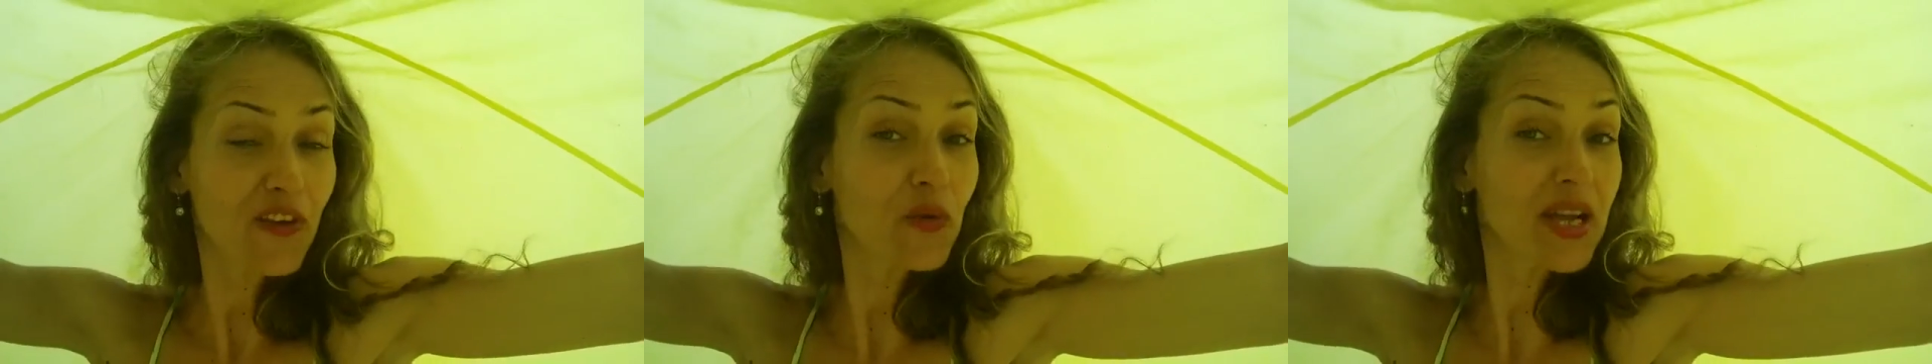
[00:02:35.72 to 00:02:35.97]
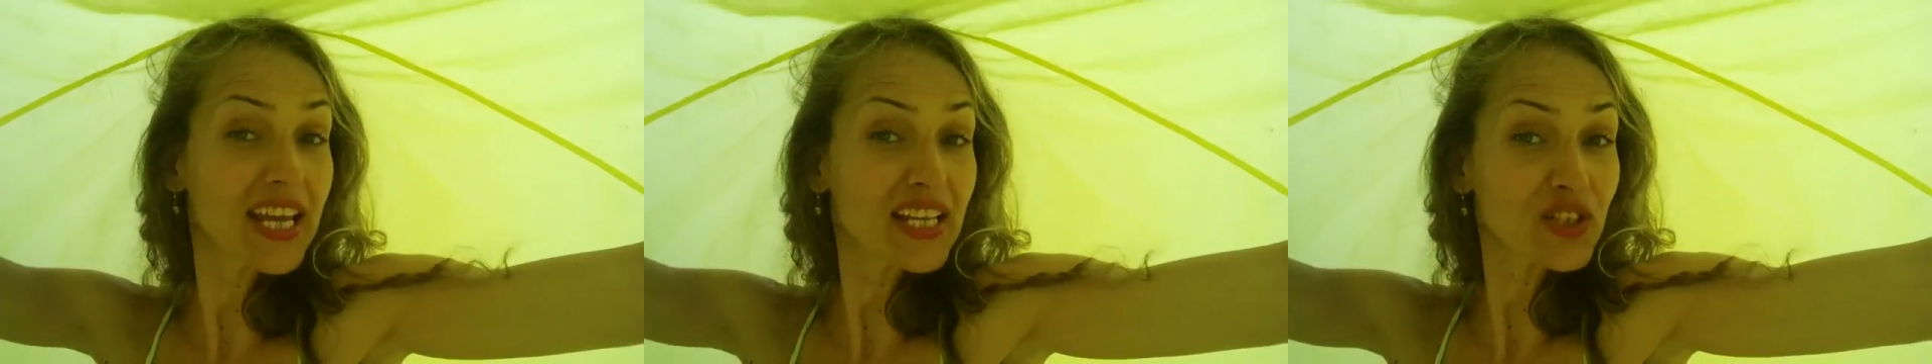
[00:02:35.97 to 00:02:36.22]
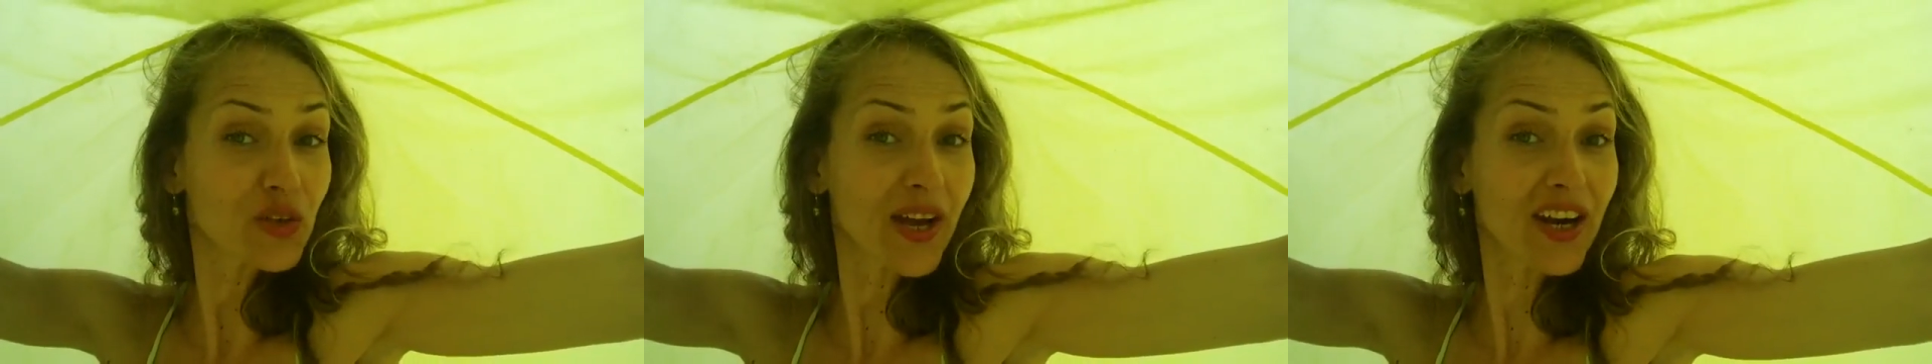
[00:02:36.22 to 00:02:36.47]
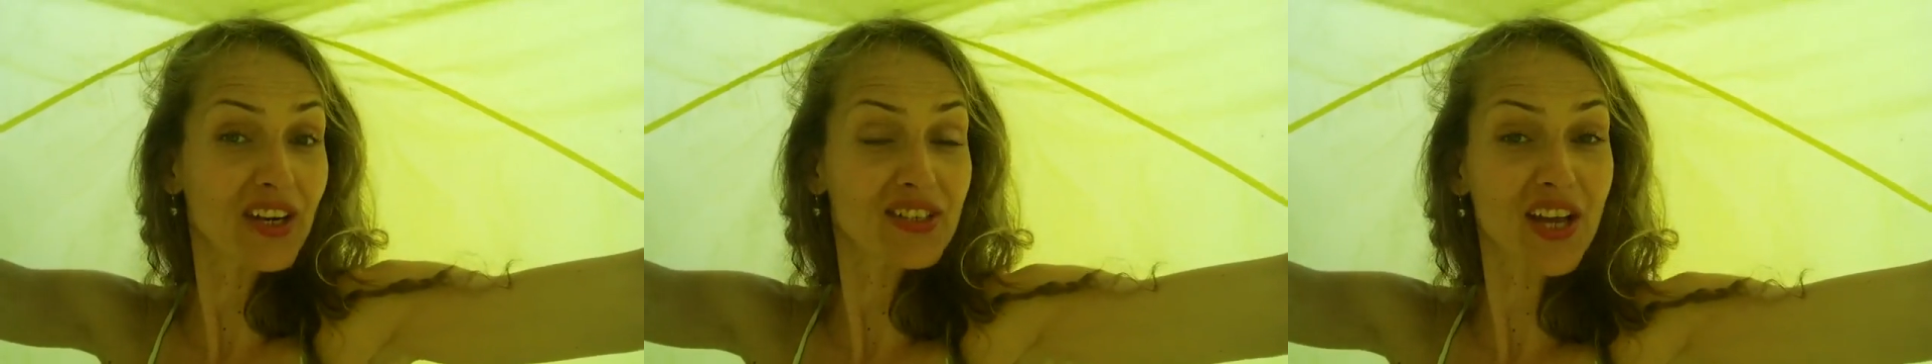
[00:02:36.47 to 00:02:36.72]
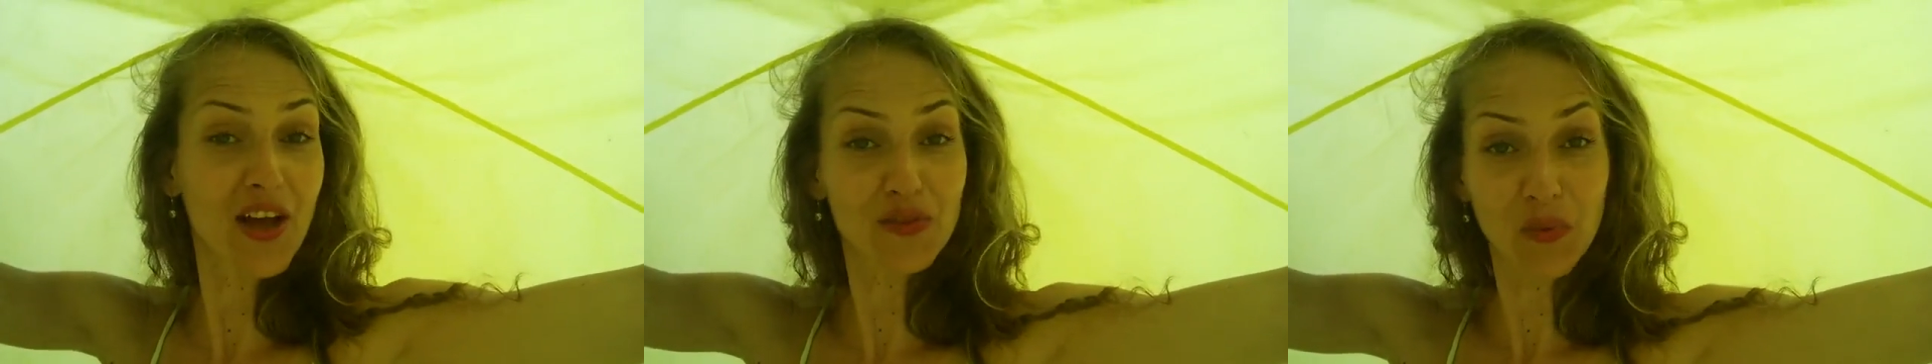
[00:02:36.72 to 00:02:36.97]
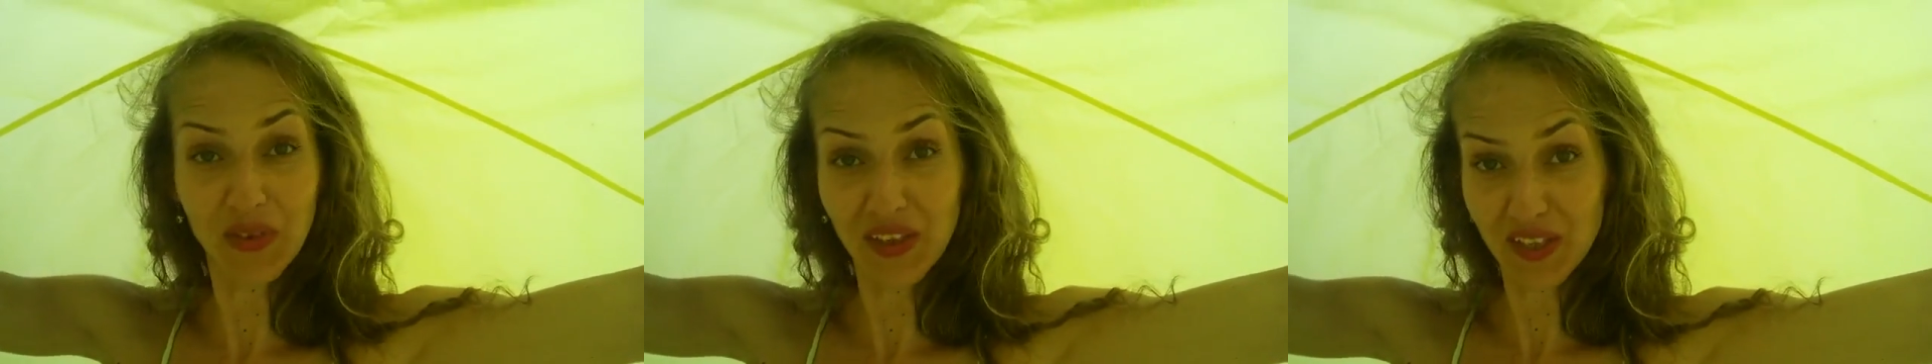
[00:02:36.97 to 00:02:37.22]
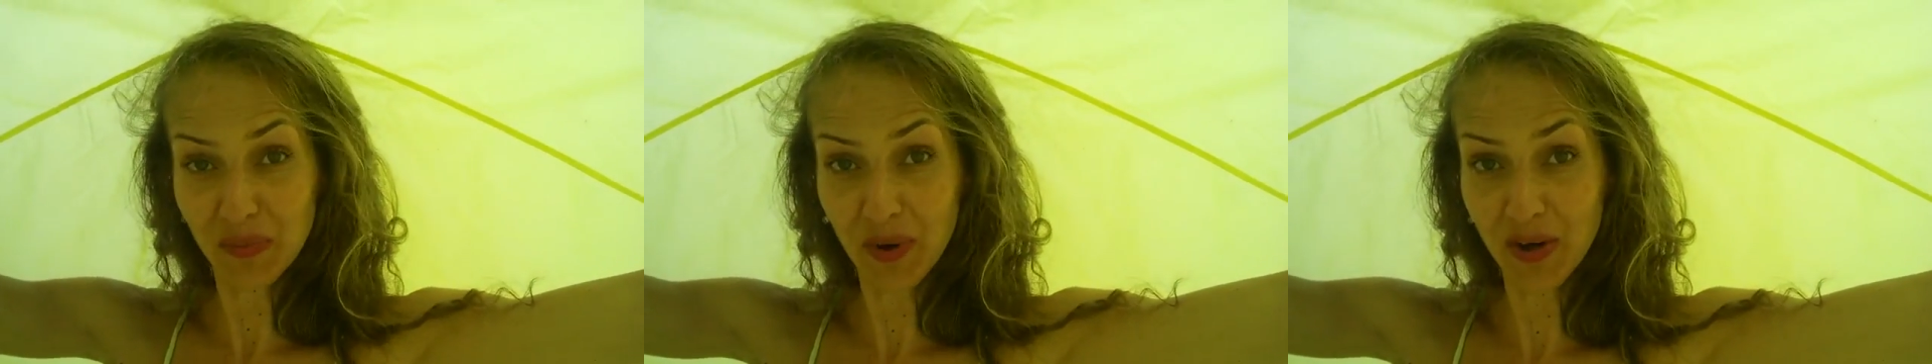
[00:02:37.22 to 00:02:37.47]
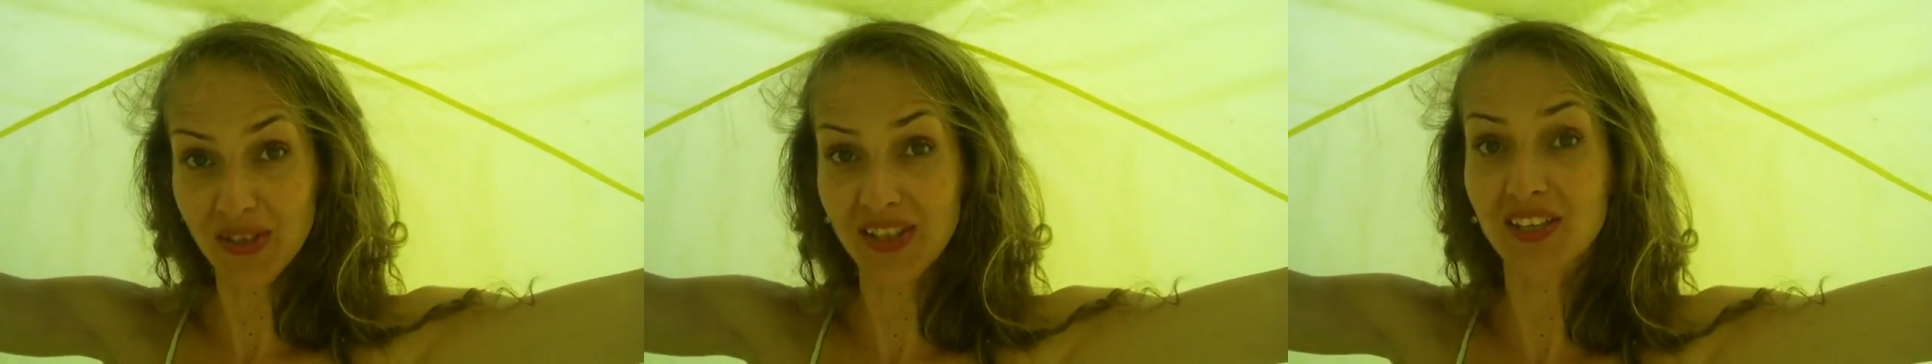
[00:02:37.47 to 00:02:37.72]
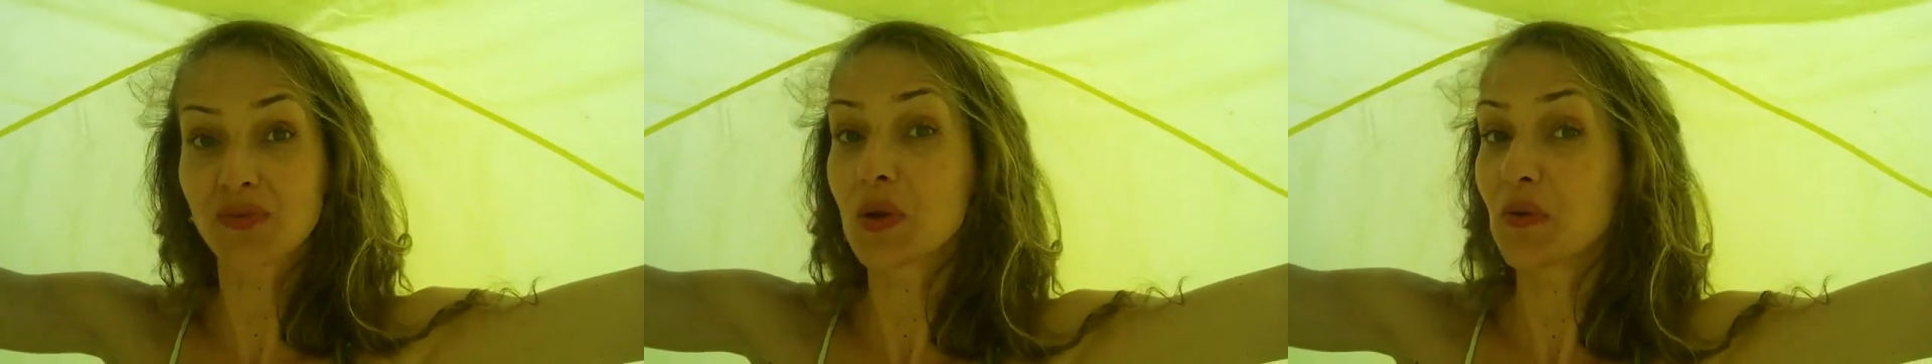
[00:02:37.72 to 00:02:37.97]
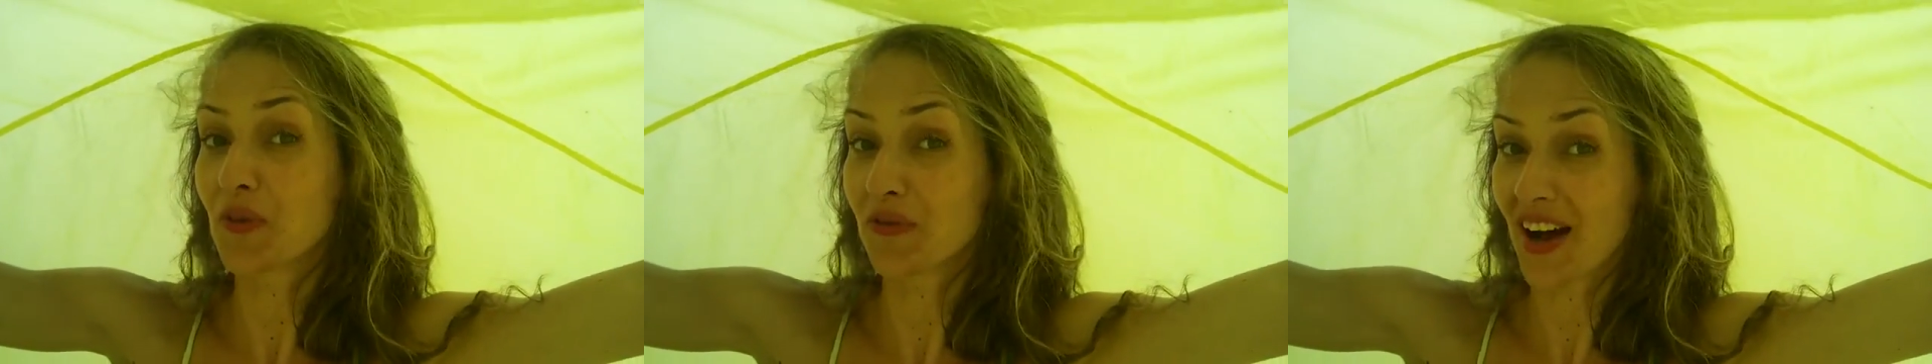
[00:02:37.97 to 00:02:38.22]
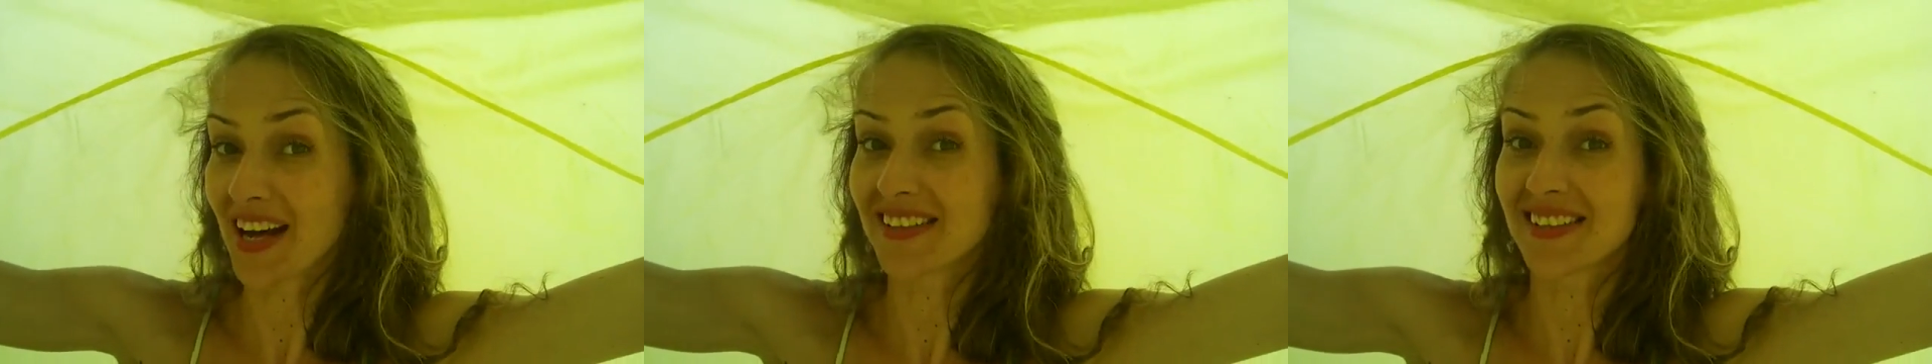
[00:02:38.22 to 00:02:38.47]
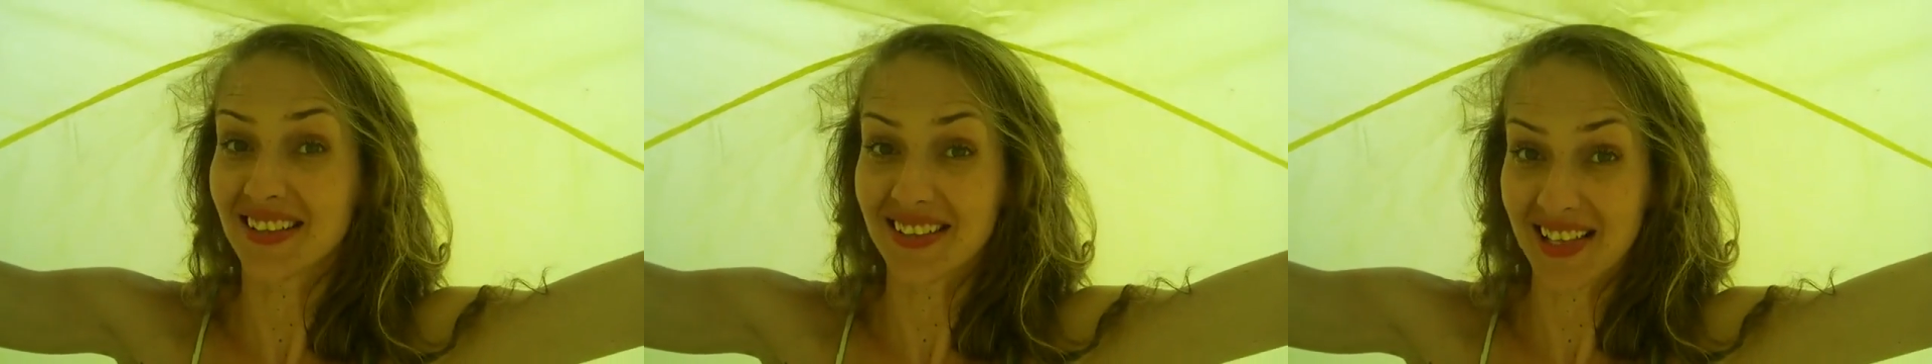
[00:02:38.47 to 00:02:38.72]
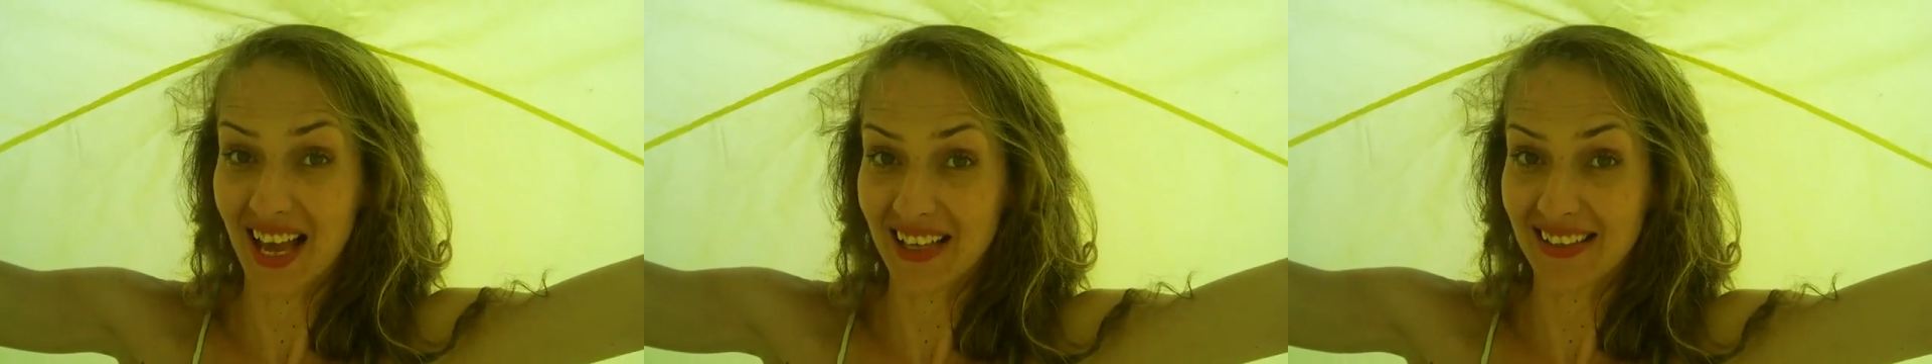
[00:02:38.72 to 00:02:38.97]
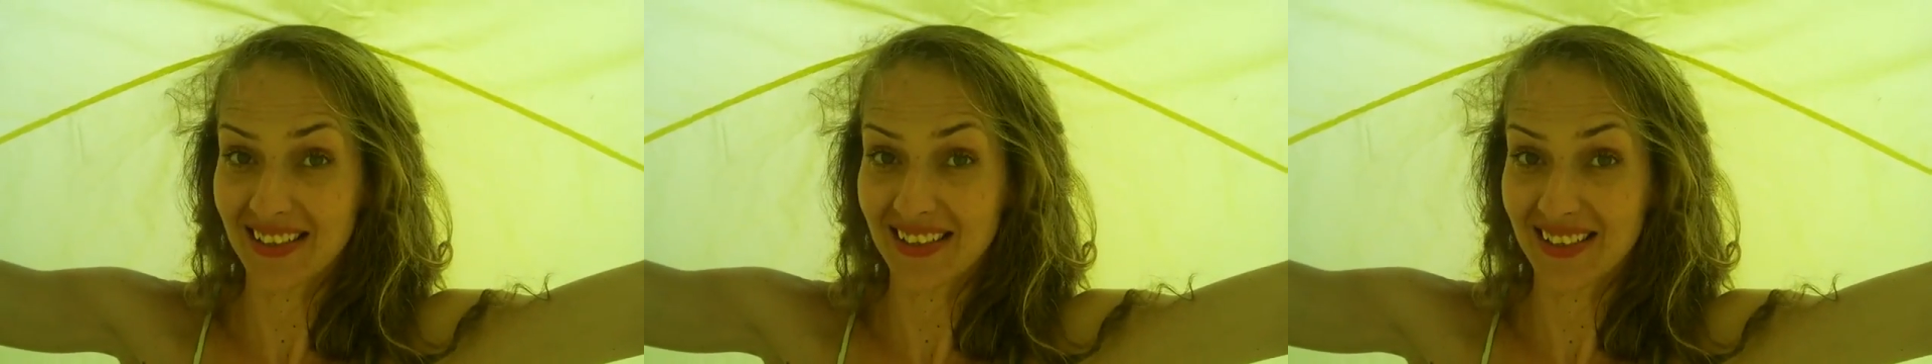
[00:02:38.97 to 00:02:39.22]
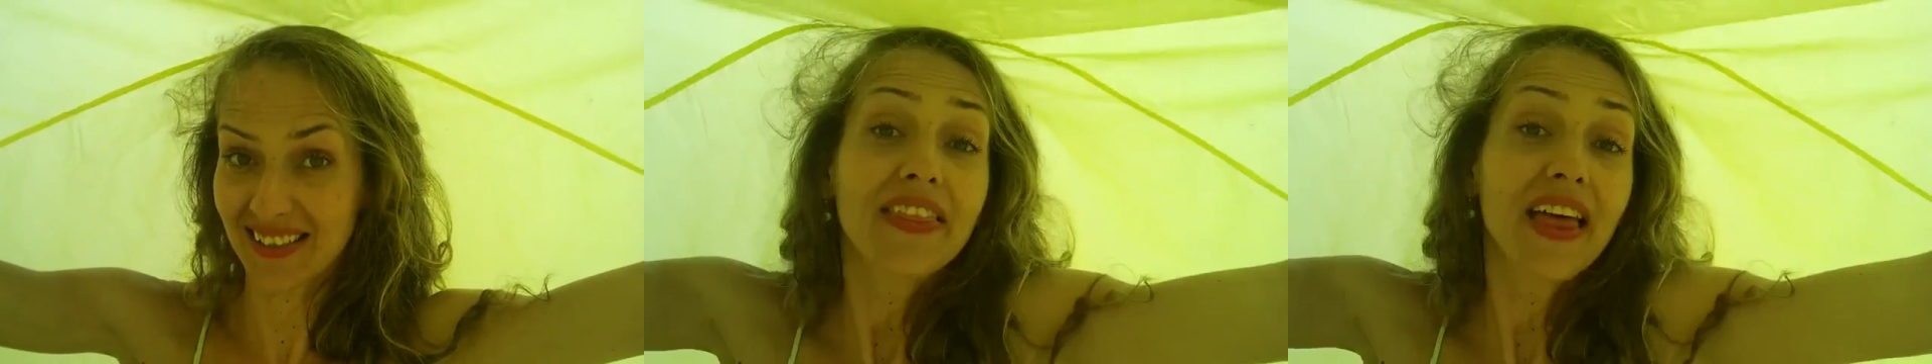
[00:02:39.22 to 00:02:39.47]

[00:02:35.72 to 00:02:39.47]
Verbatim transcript: If we integrate ourselves with this process, we will find success.